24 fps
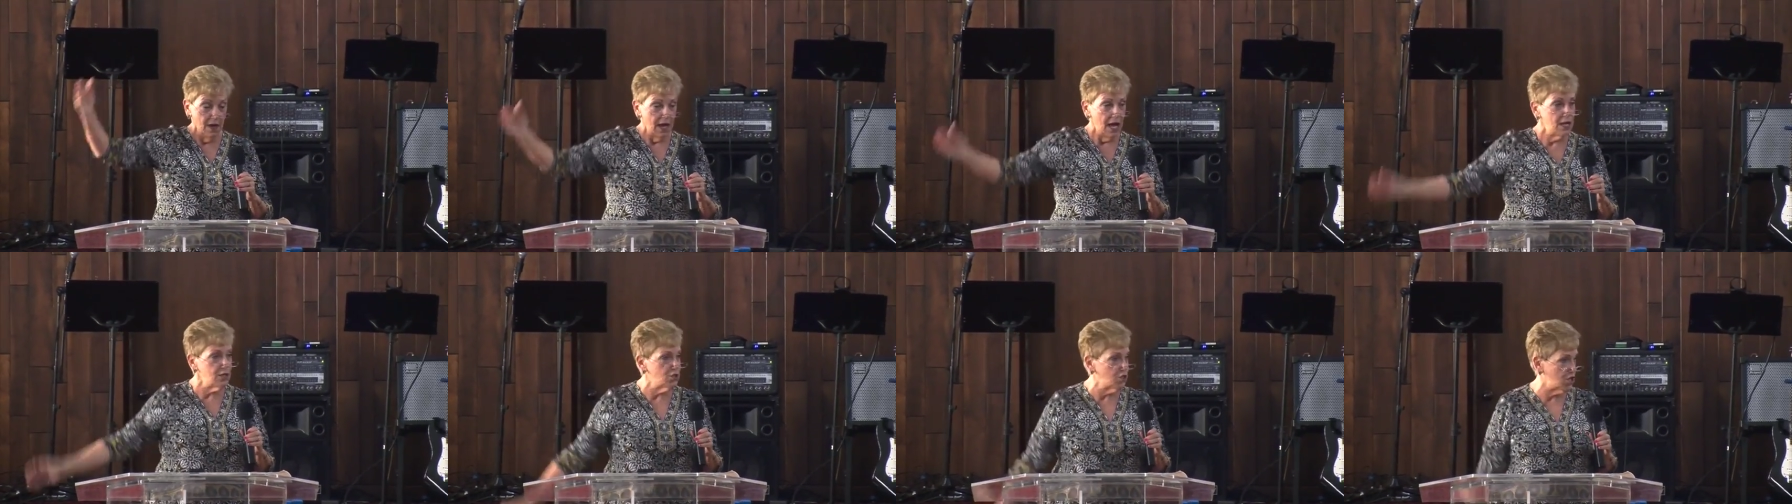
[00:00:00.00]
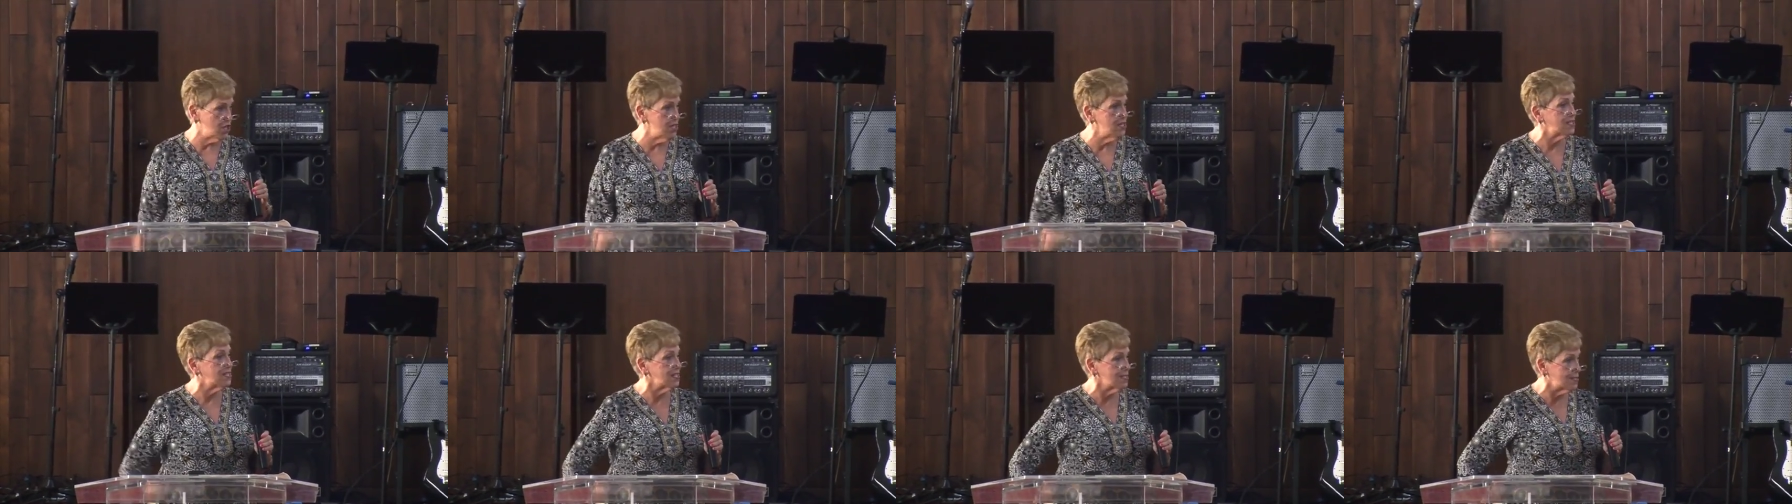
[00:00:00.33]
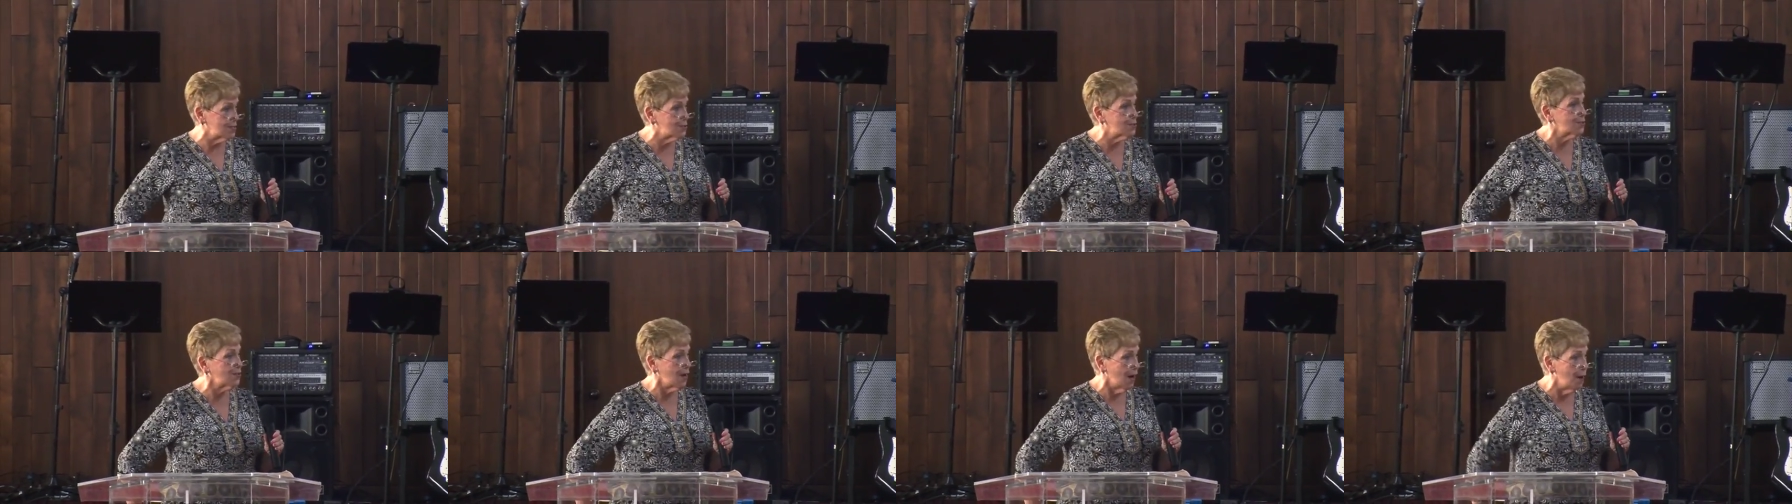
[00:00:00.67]
And
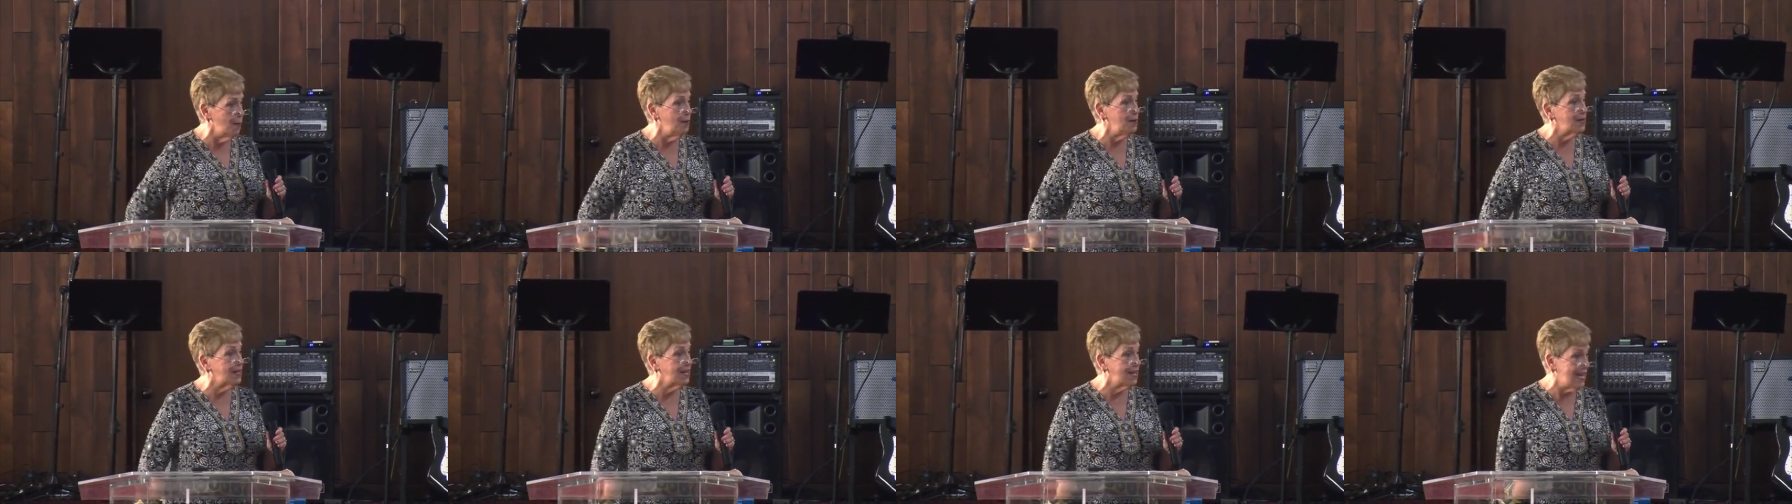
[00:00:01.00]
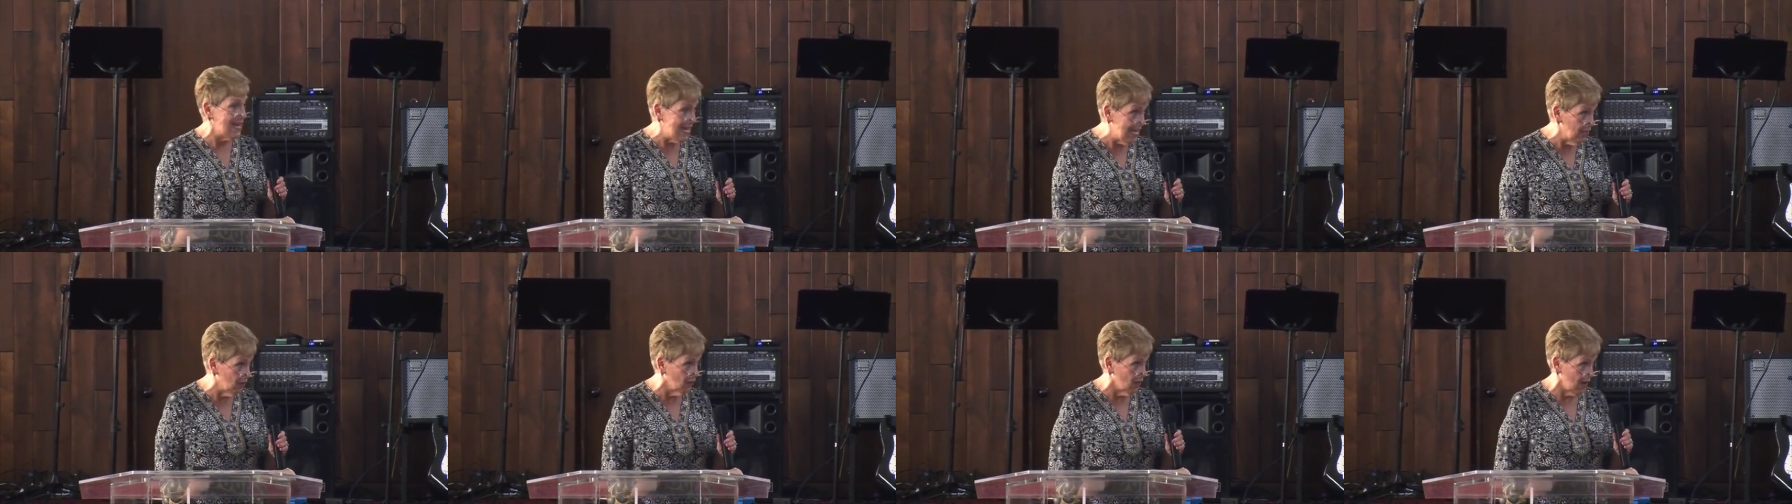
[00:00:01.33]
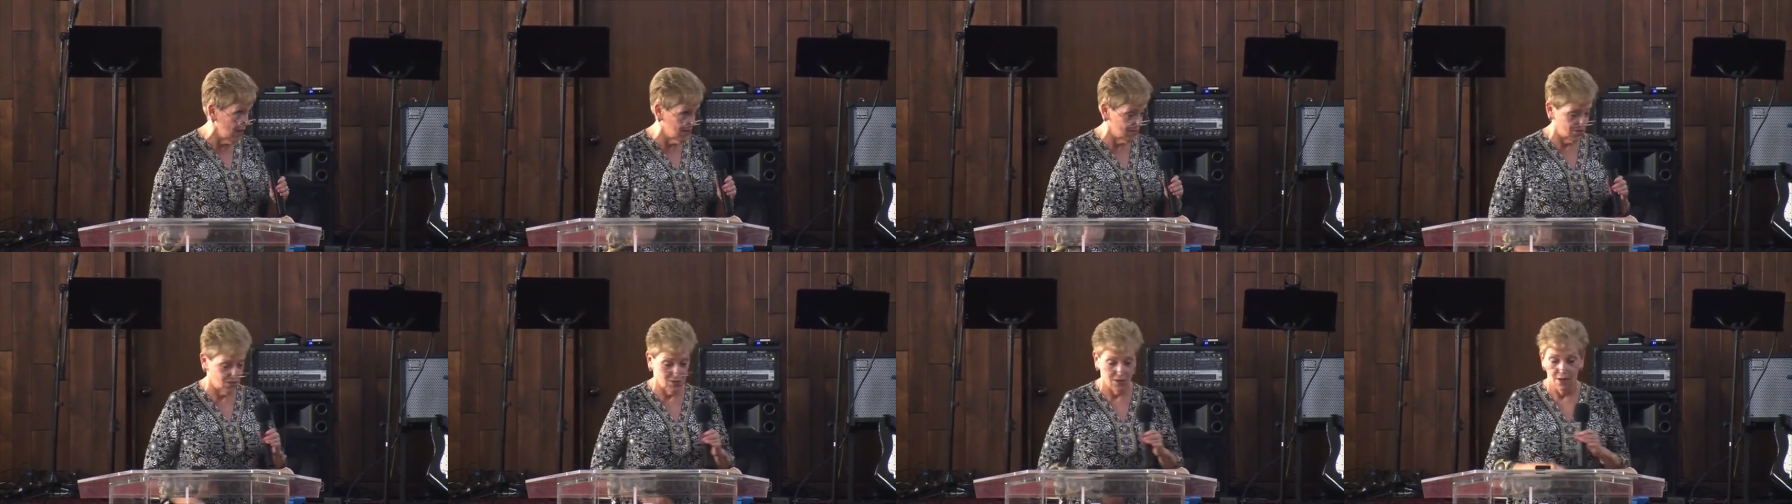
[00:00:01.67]
Jesus is coming to heal
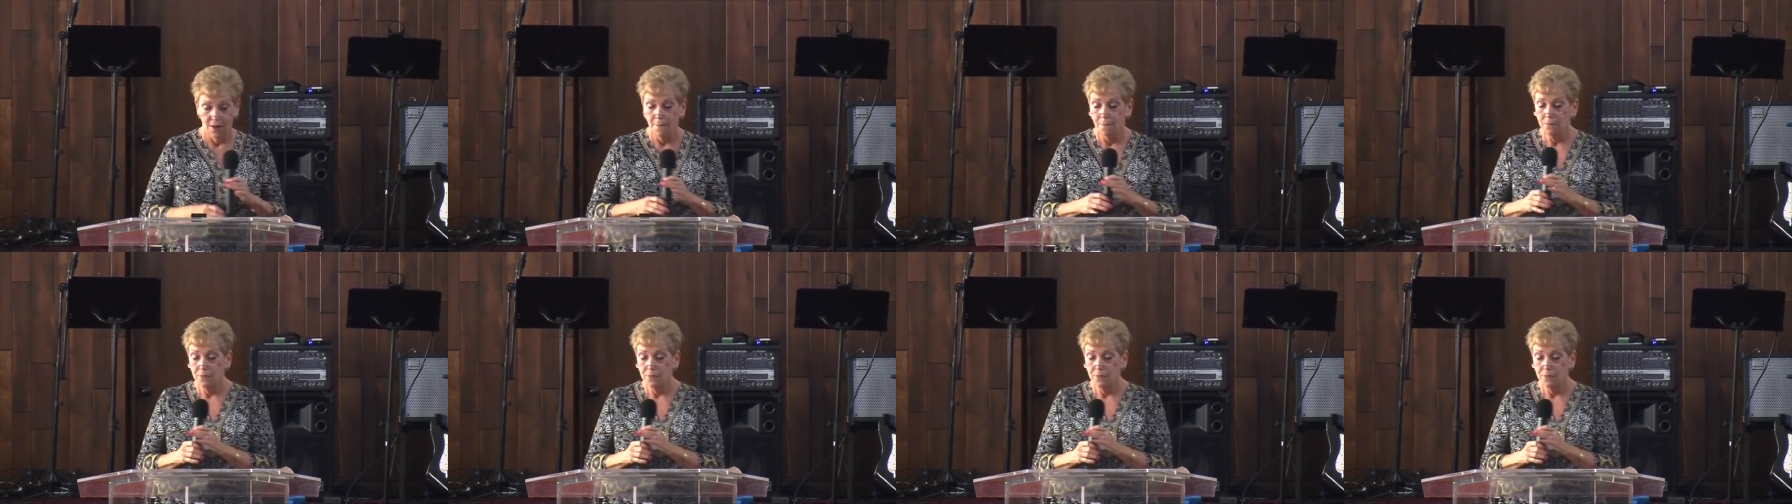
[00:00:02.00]
us.